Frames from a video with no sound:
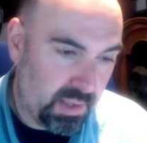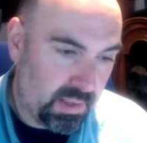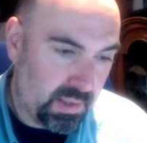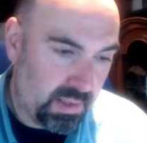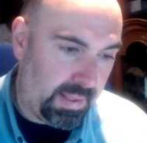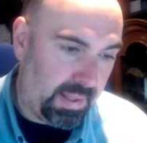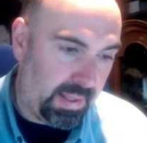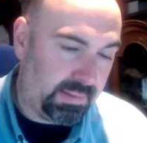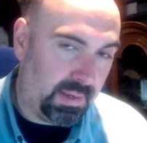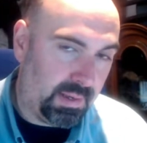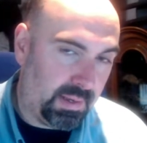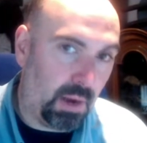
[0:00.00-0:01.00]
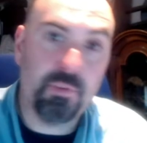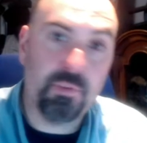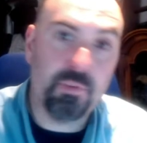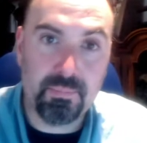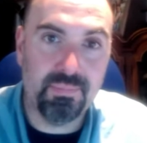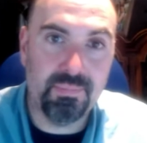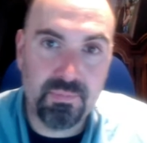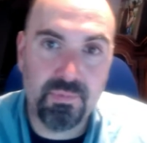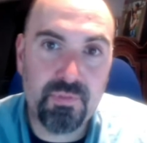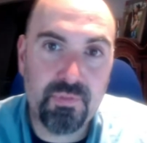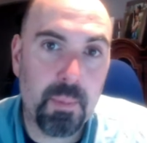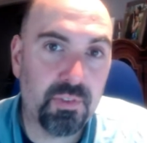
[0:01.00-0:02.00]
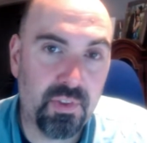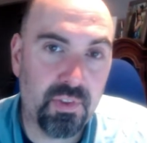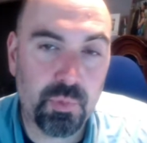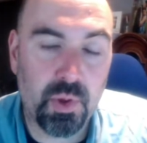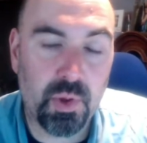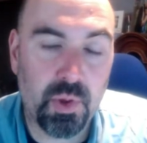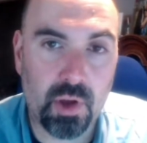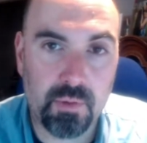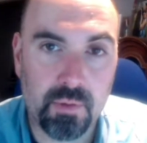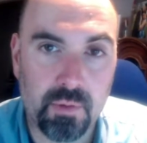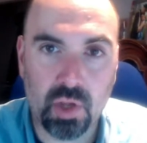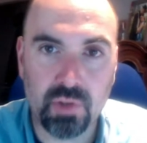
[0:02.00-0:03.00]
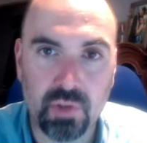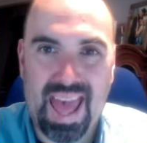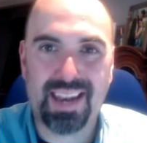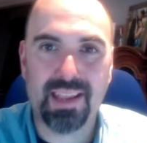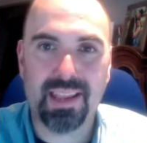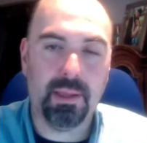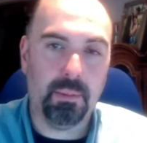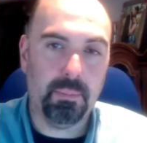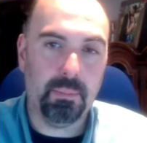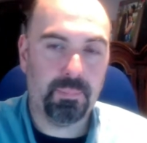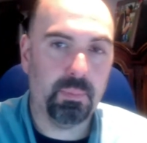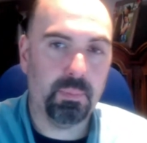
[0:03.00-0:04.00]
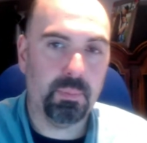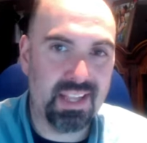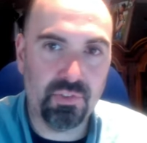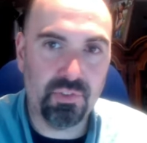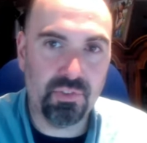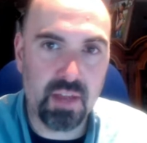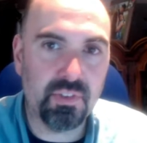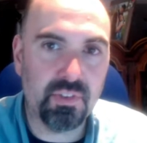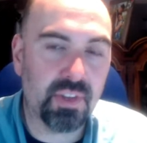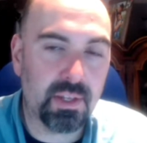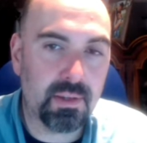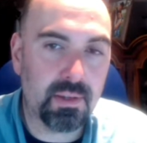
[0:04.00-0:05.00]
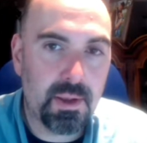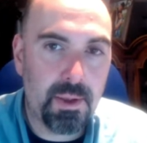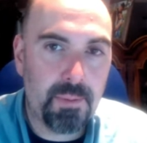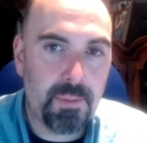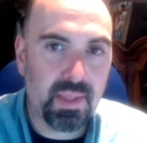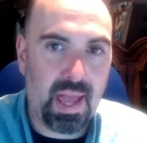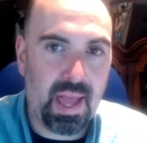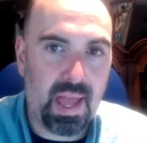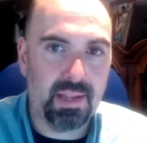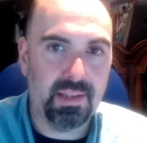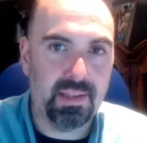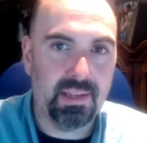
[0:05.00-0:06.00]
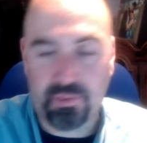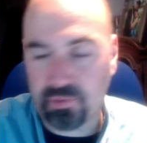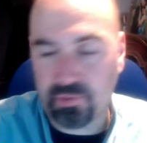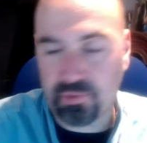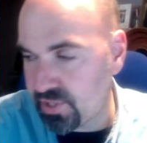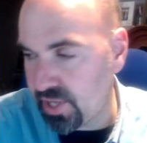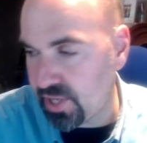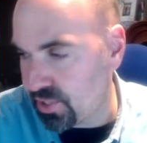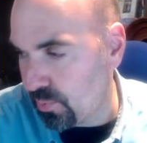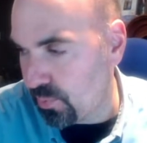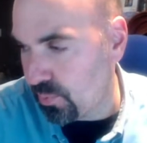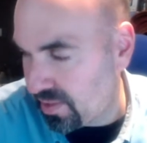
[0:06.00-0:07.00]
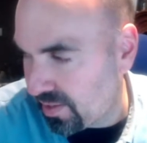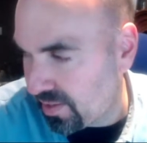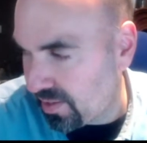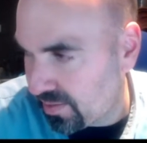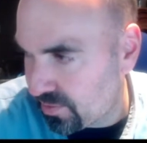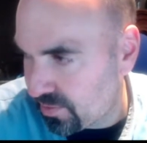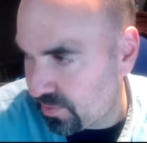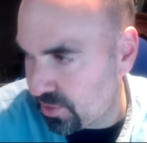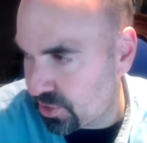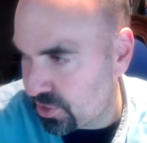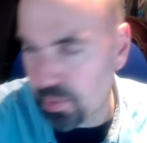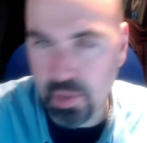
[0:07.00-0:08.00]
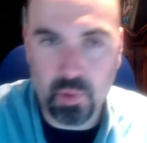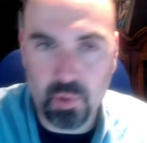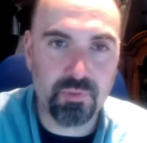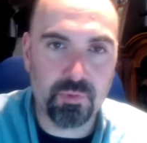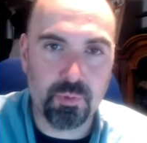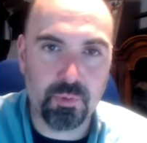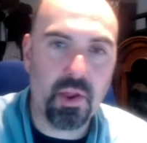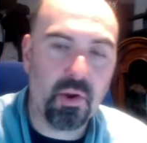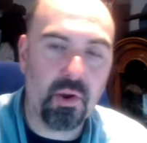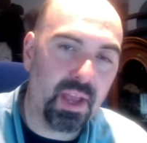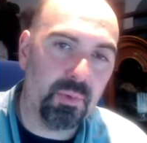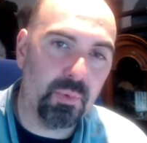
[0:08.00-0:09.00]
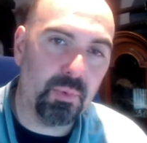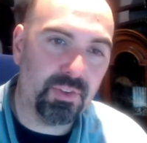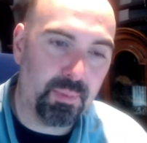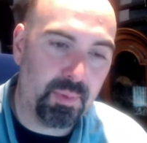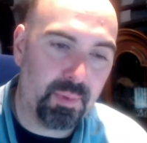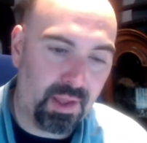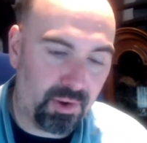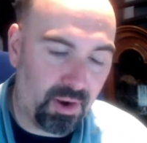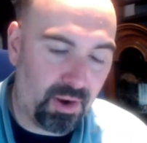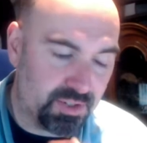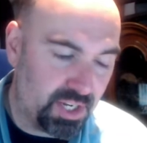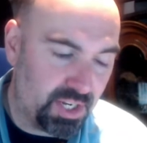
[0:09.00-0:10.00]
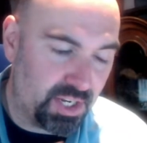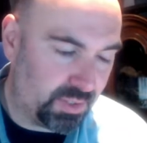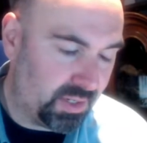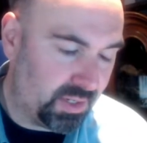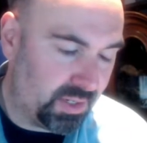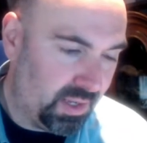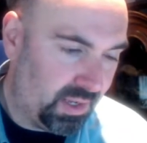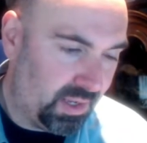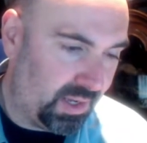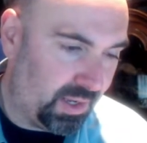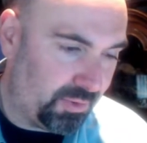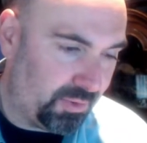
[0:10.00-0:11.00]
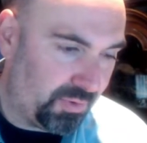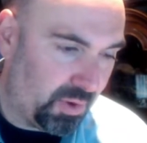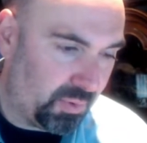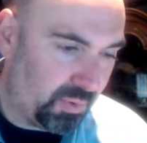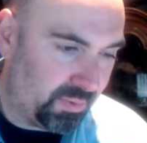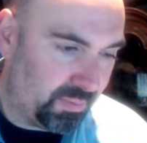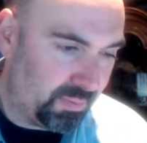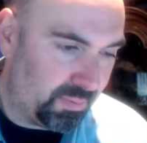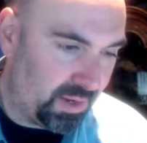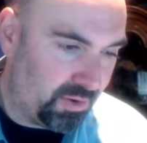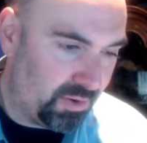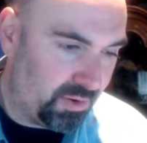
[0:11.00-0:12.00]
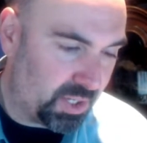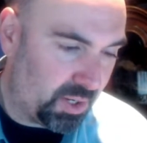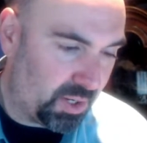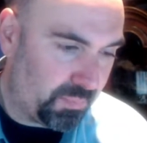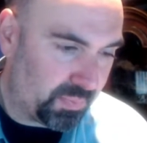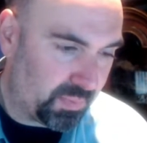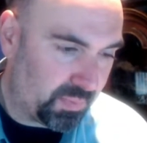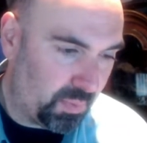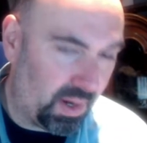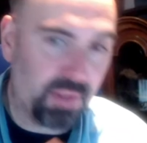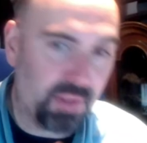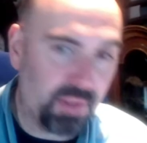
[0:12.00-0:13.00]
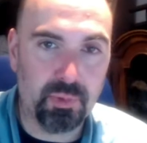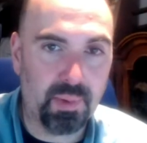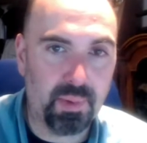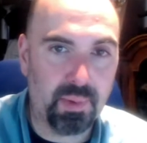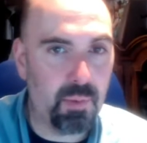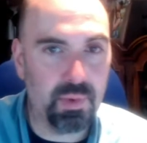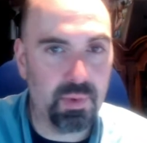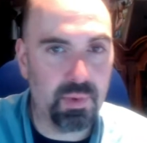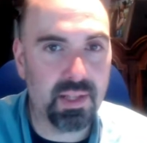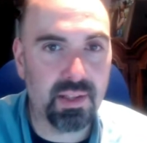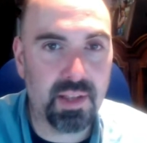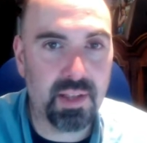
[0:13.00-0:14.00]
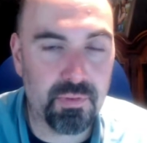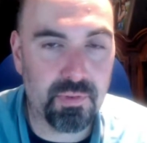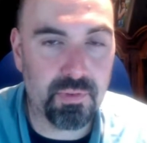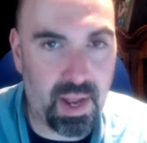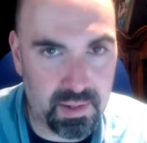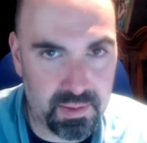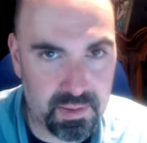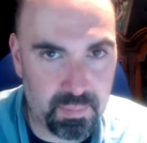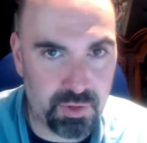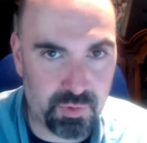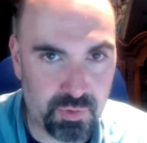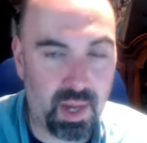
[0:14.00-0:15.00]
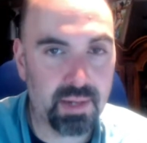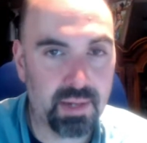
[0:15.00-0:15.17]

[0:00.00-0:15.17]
And a very famous of this was a novel called Anathem by Neil Stephenson. And I had this conversation with Jerry Holkins from Penny Arcade once, and then I had a conversation on the phone many years ago where I told him I really didn't care for Anathem. I tried,